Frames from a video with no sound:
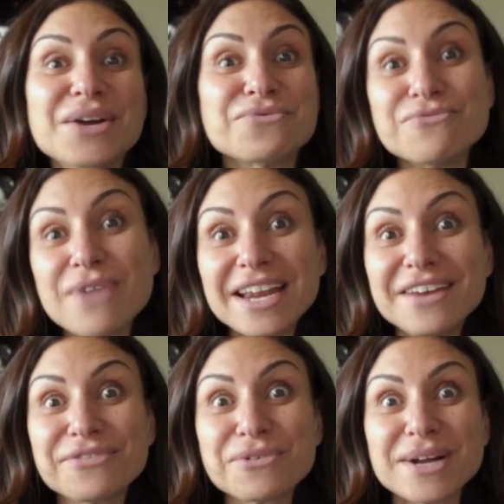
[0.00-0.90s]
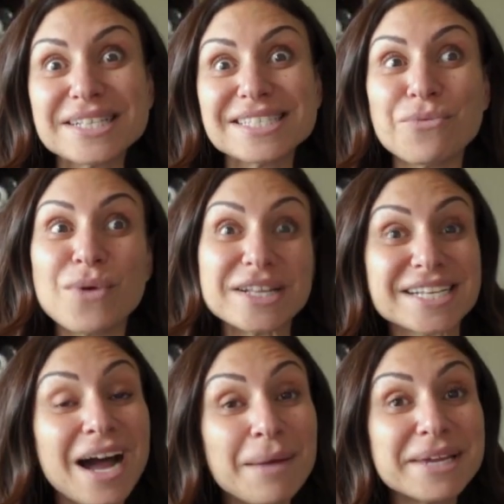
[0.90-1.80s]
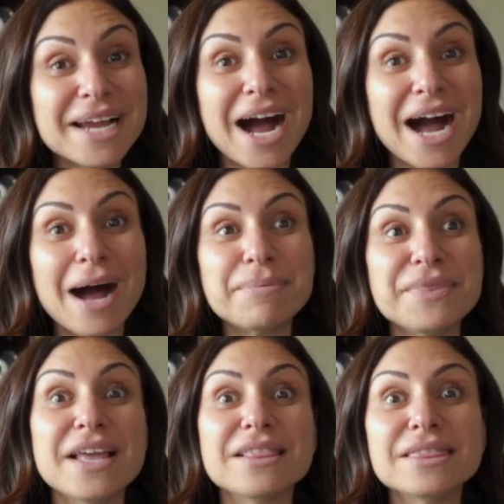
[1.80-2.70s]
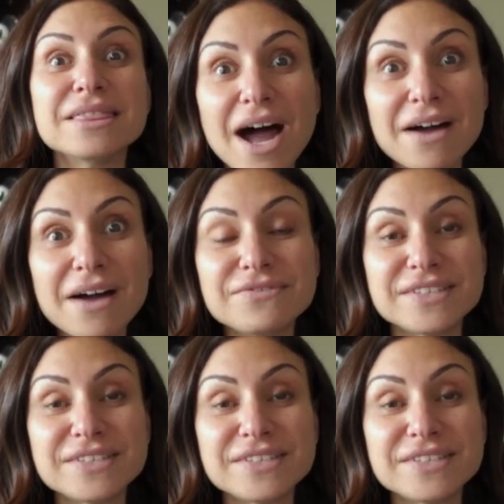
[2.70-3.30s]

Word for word: ready for what what's coming up they love to